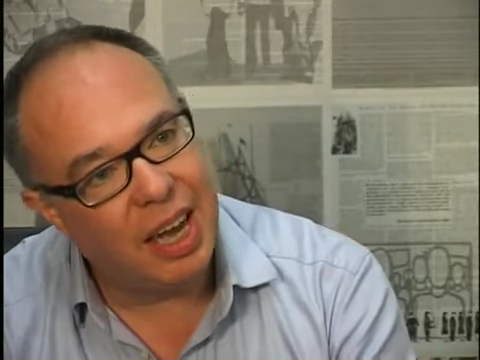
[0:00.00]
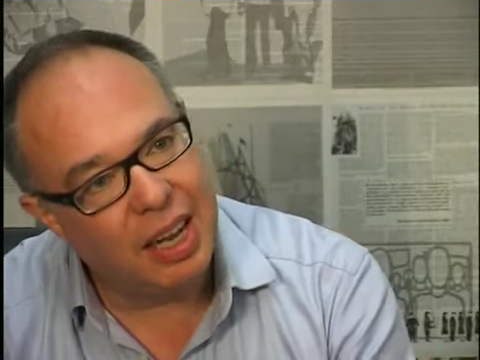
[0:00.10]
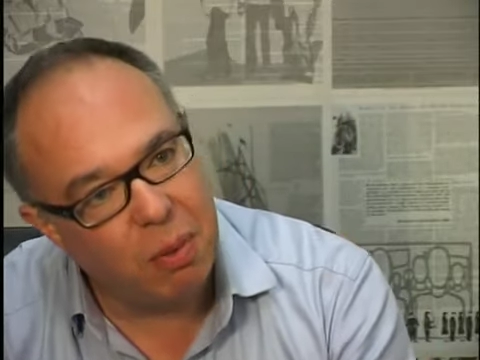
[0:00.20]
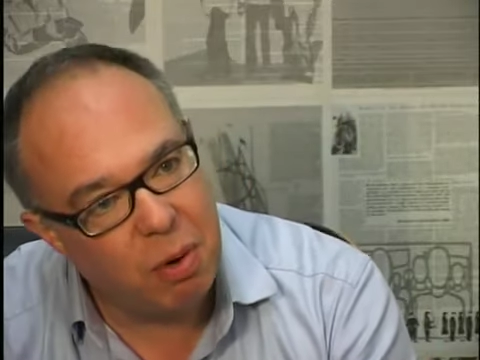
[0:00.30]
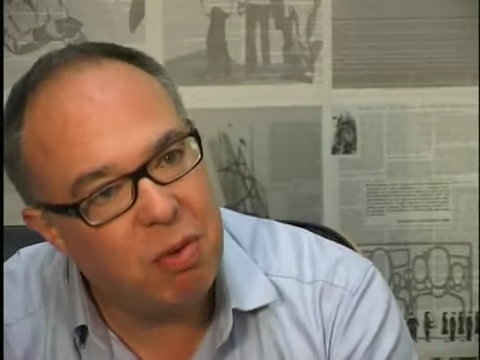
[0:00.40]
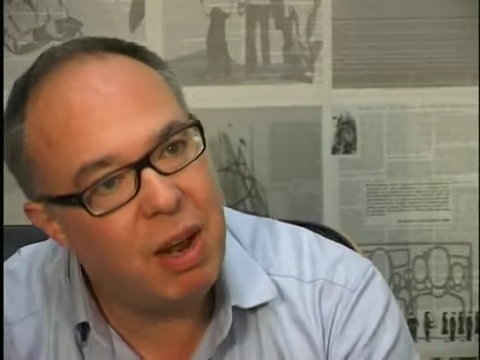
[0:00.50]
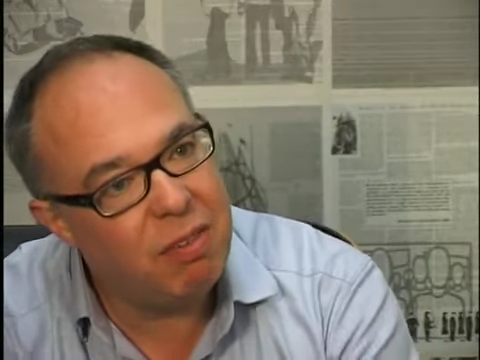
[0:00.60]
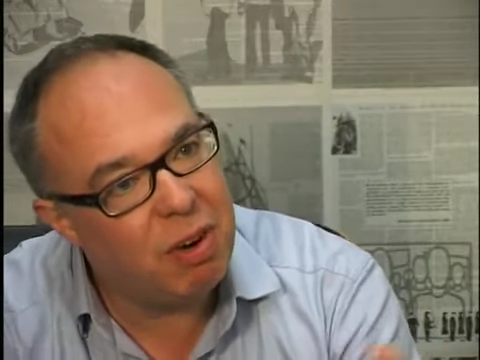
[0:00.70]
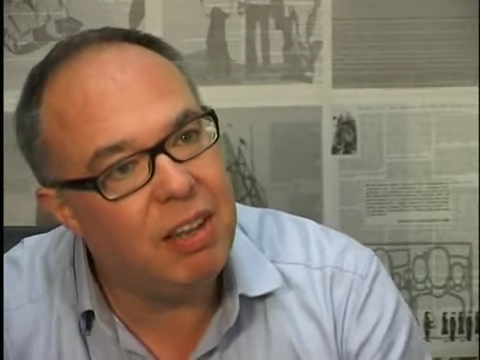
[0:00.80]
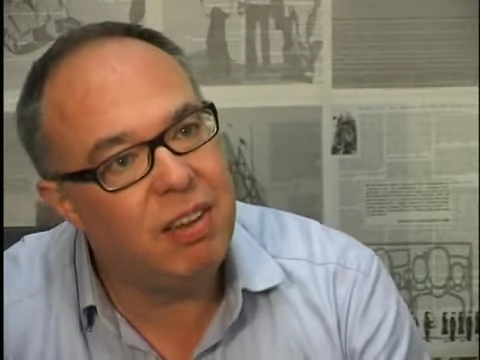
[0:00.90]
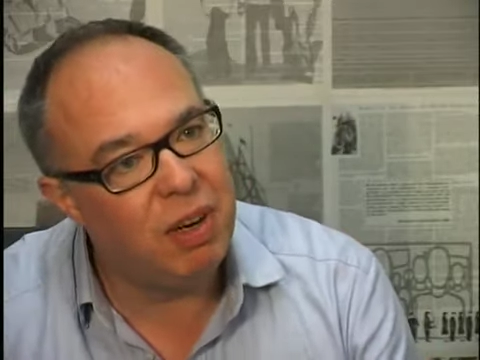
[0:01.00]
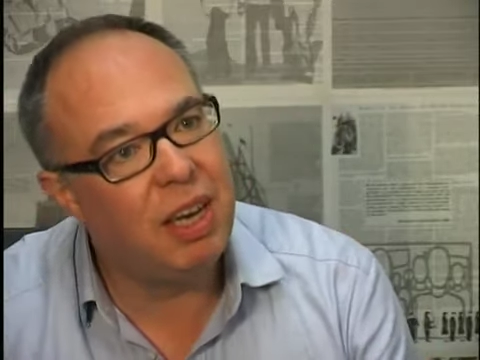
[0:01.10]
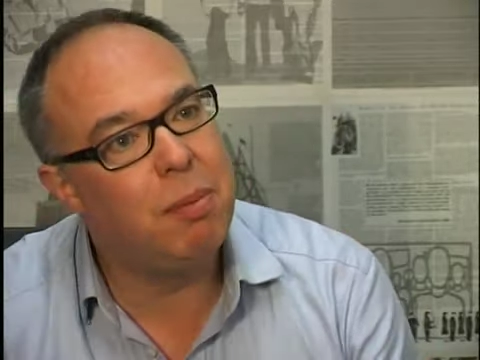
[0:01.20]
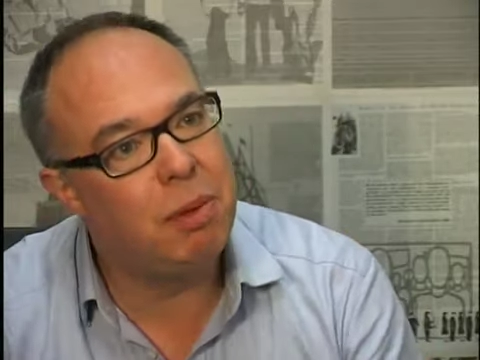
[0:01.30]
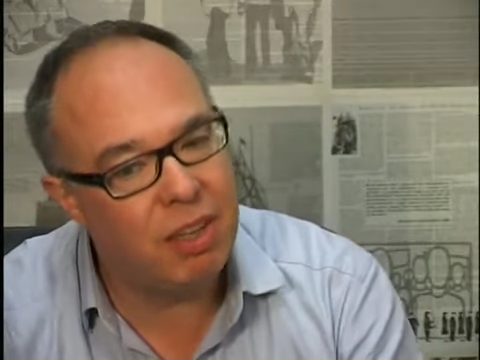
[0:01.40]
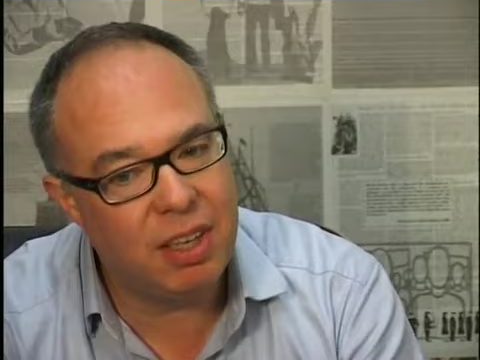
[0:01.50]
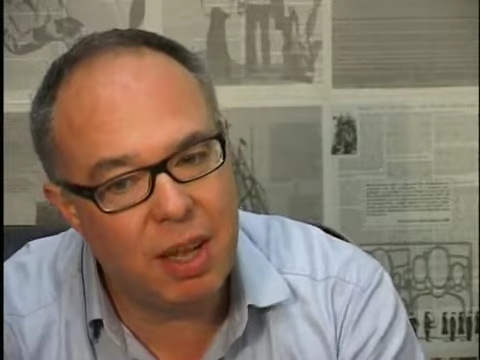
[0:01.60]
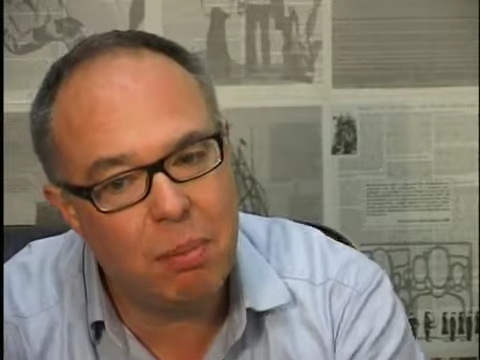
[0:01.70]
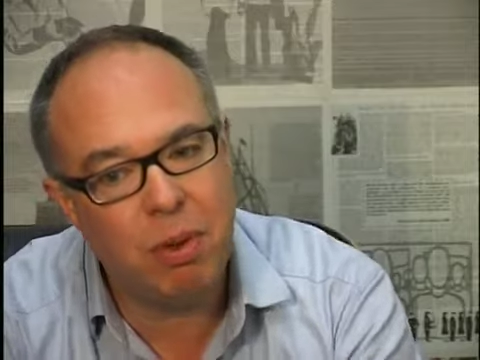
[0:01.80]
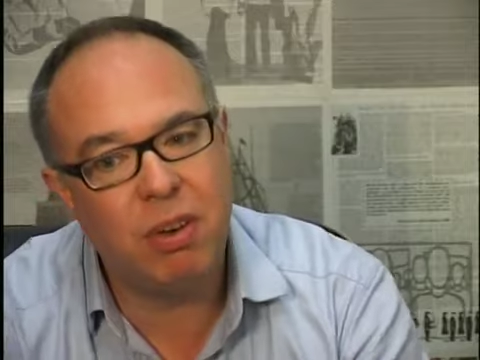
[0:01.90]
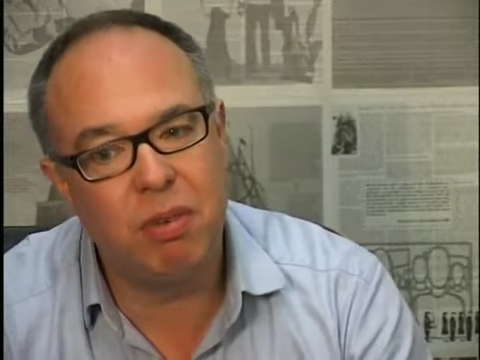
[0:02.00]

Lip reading: and there were a relatively limited number